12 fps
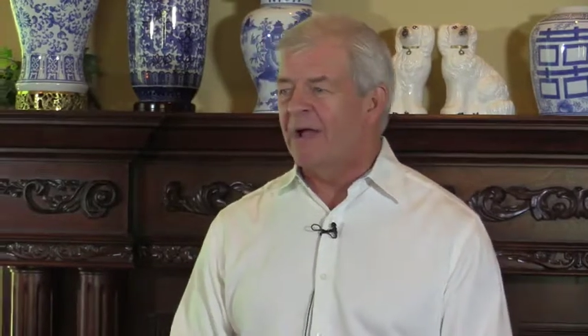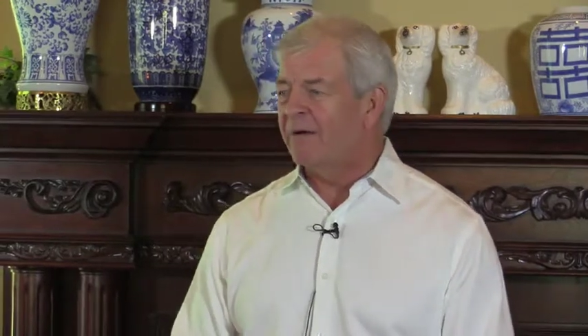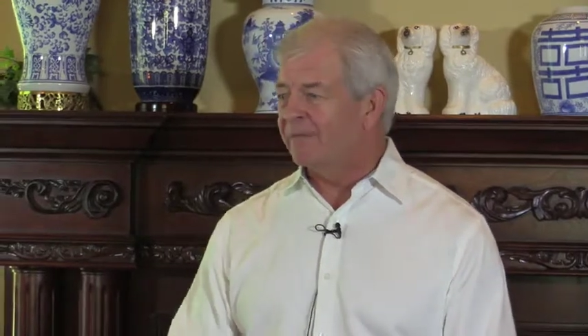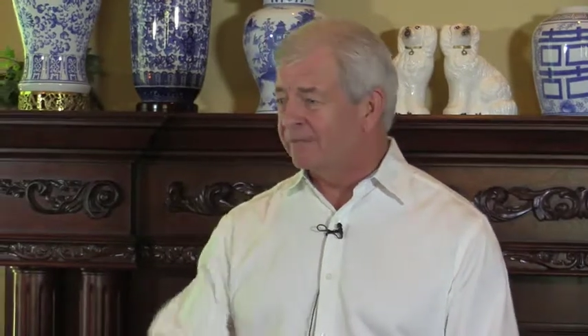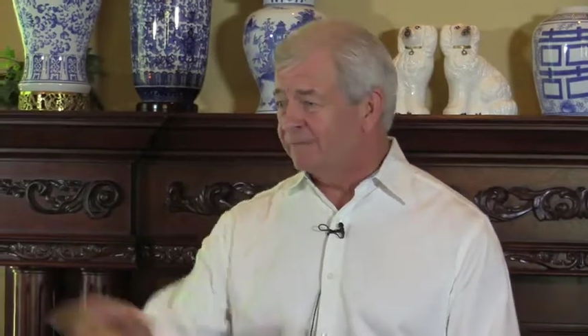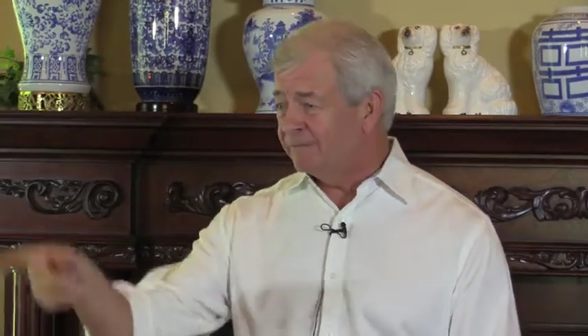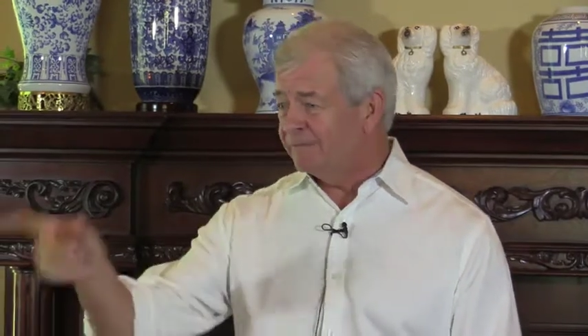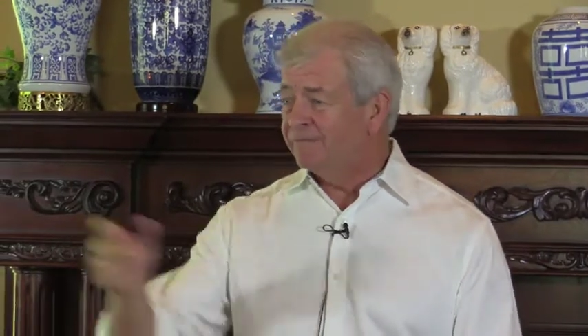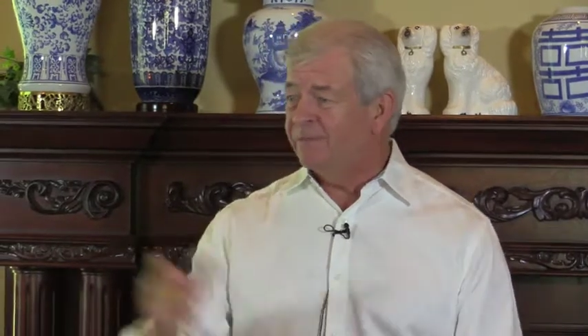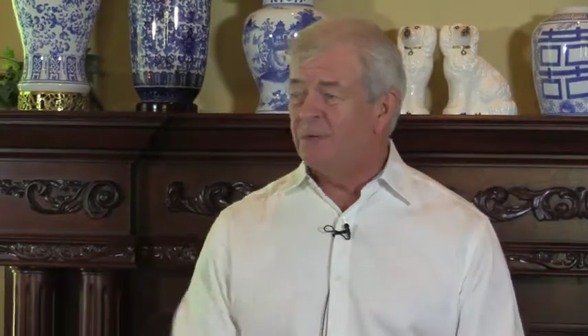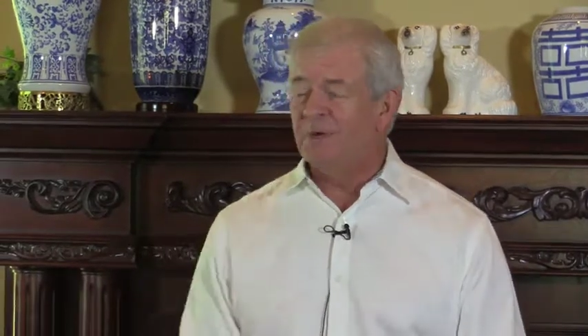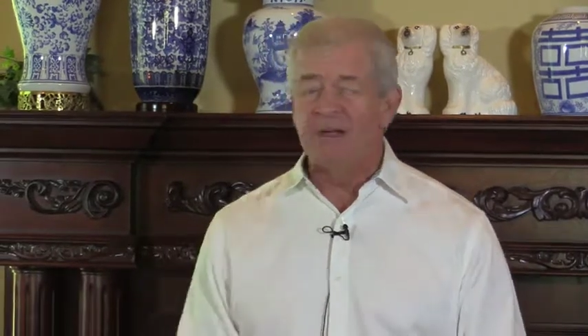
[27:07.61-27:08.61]
out
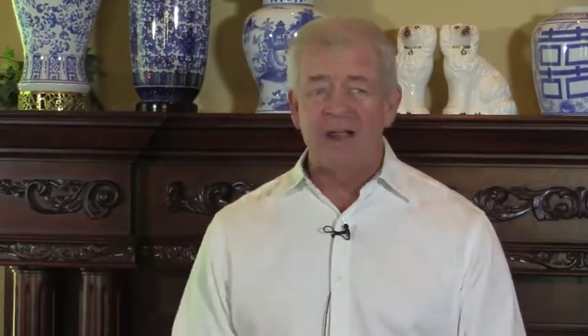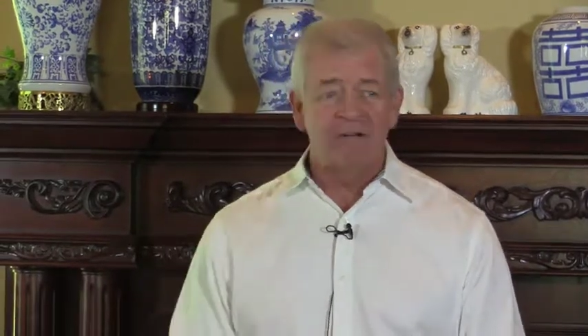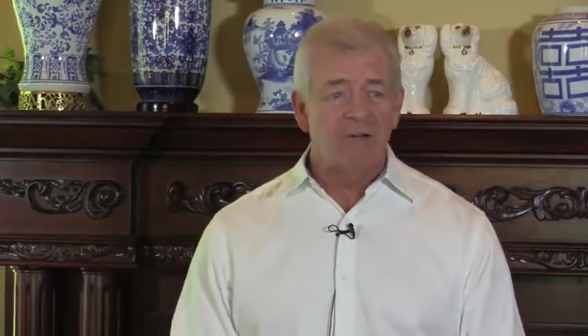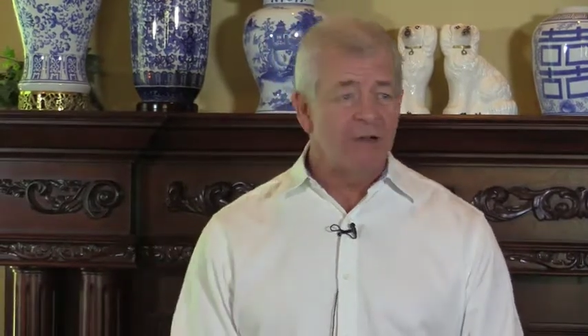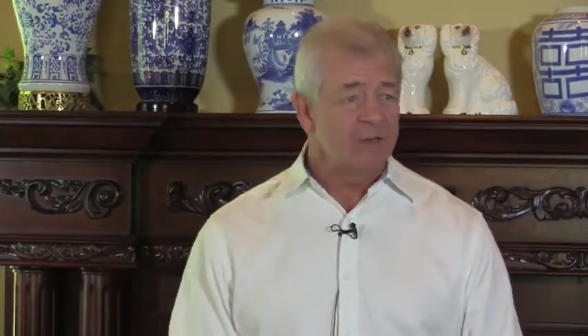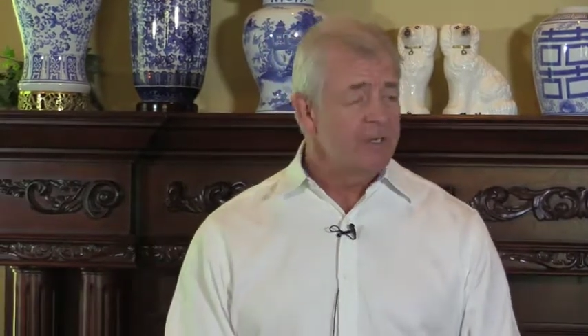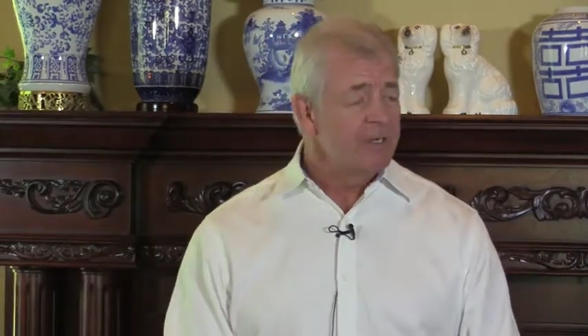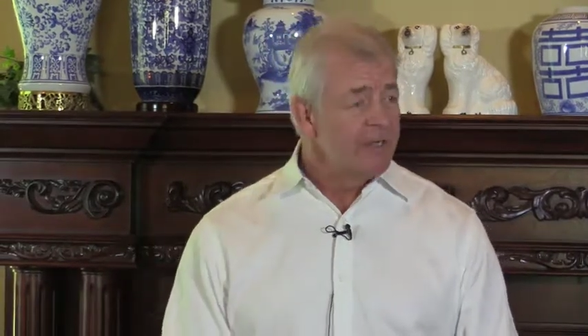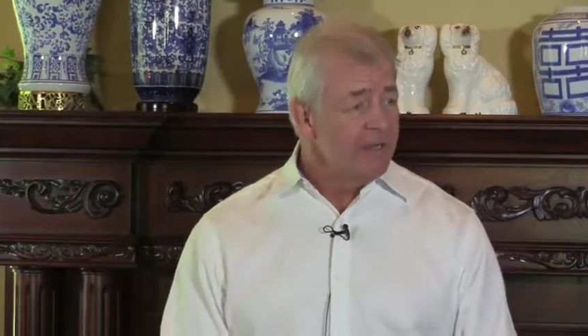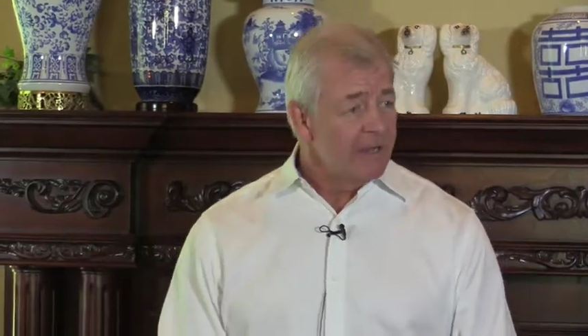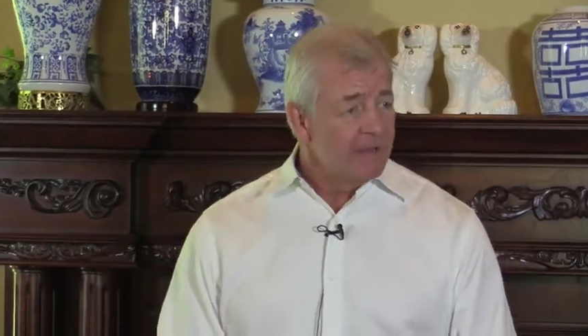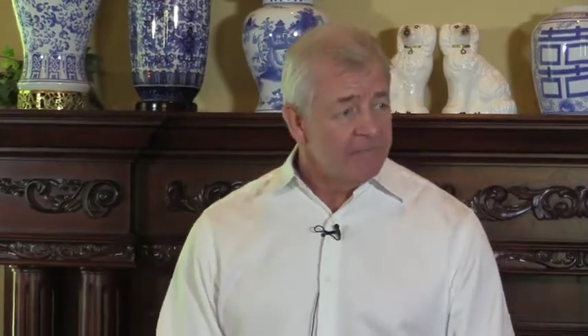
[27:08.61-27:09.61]
and doing it at lunch.
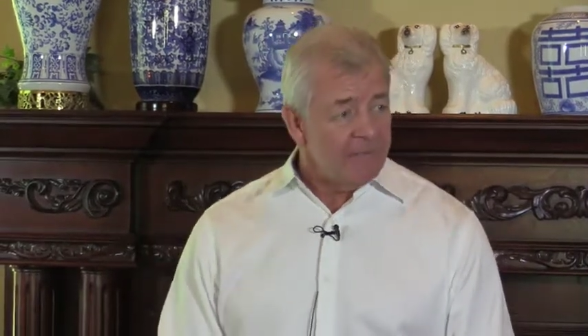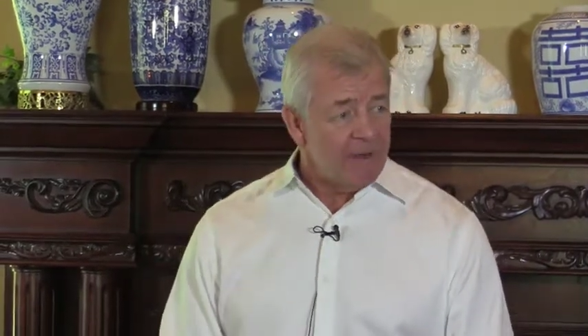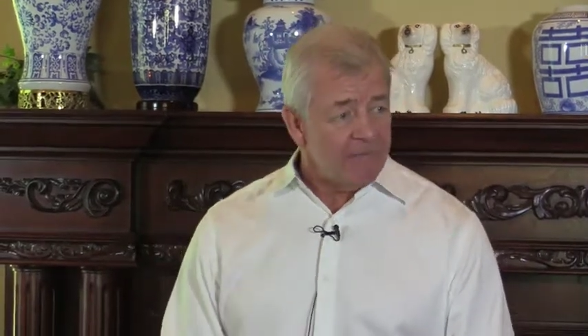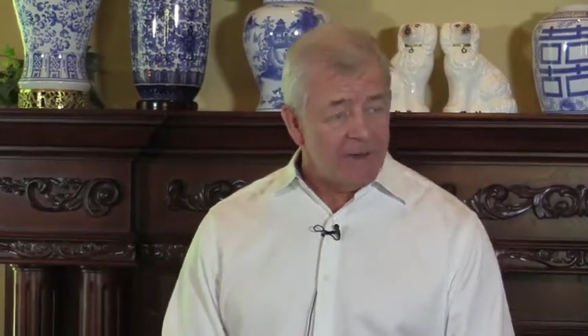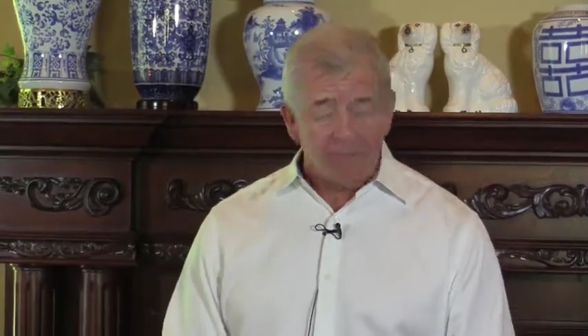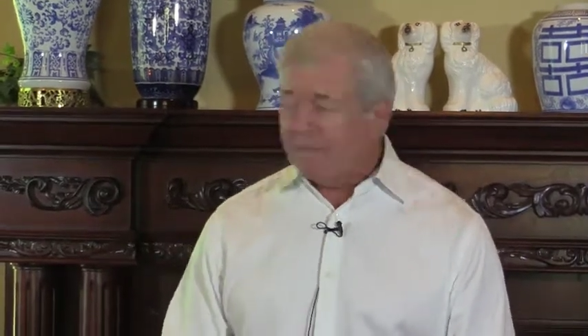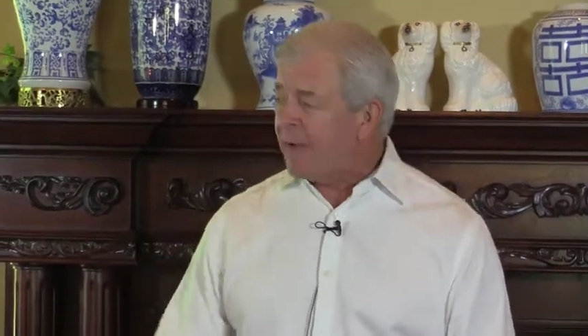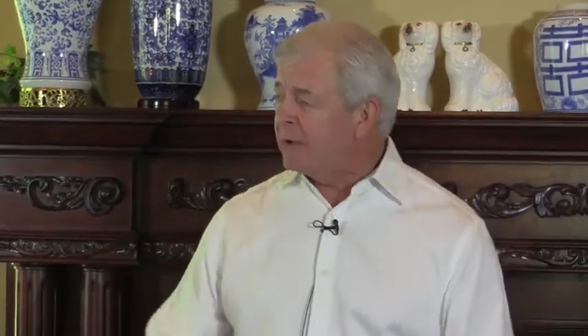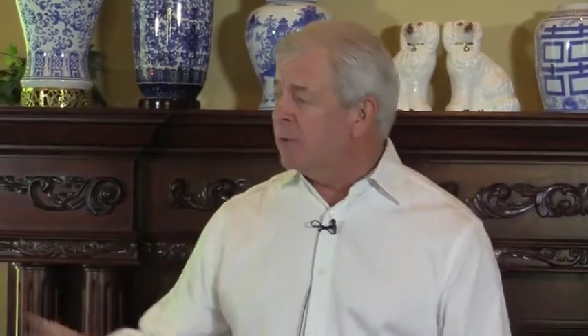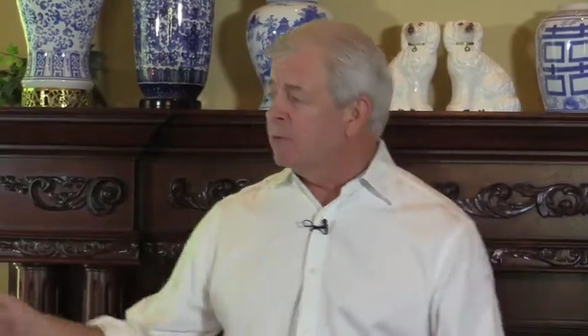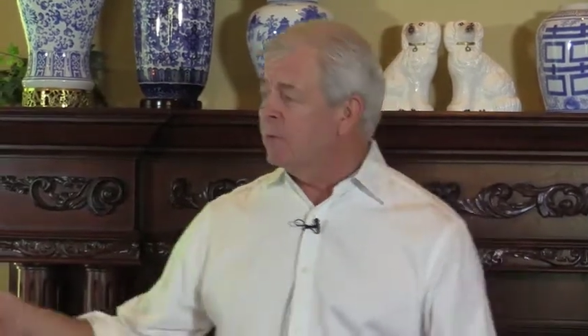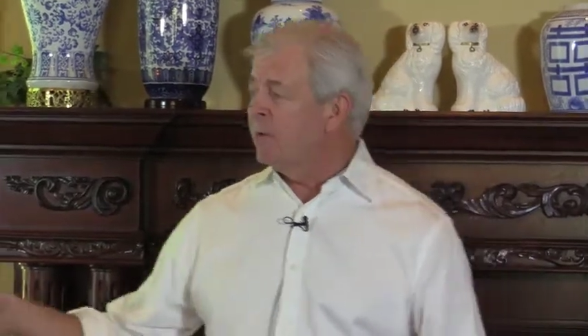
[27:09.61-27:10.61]
Matter of fact, we might
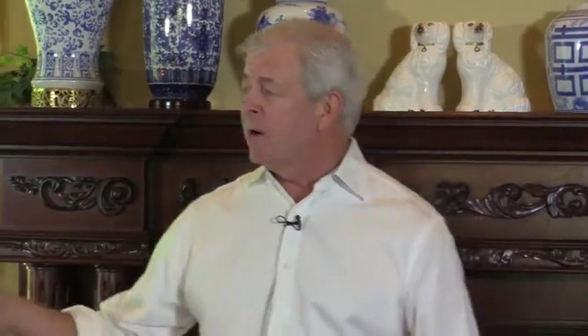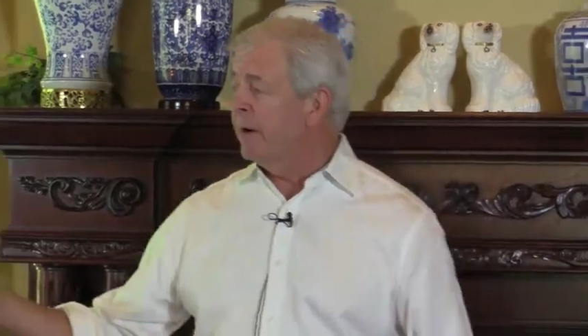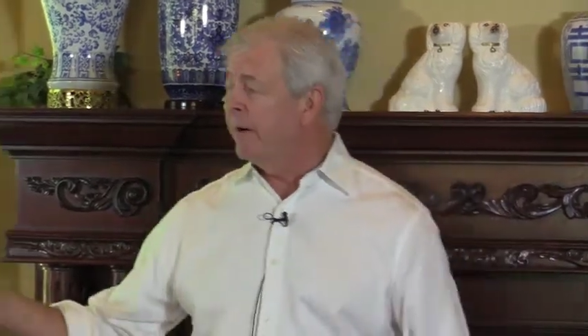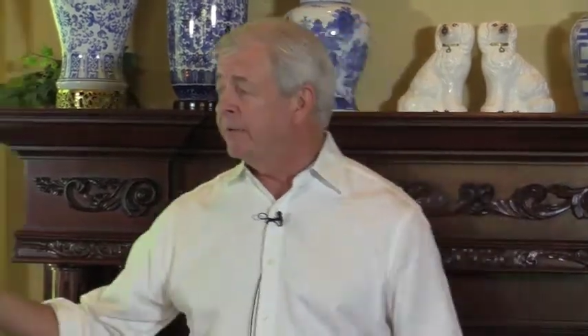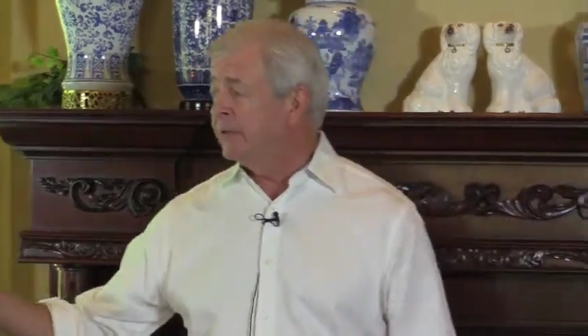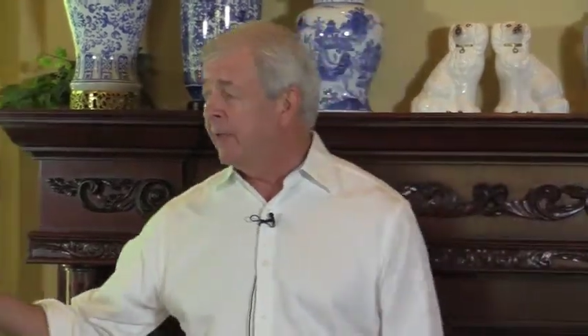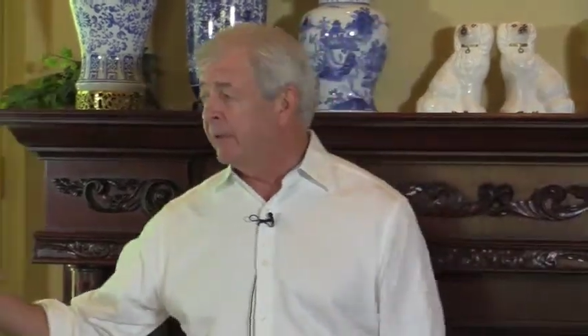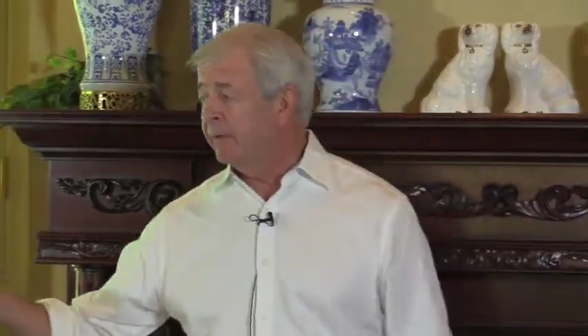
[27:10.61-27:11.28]
go to a bar and